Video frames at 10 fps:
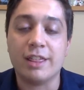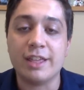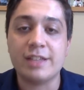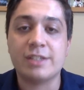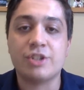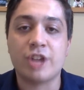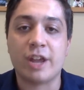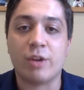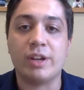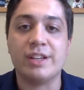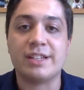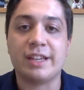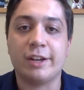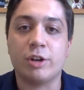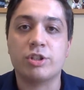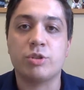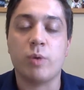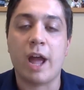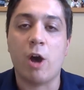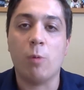This channel is here
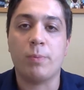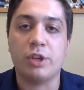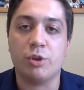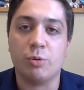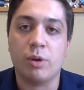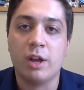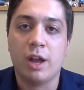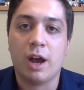to help you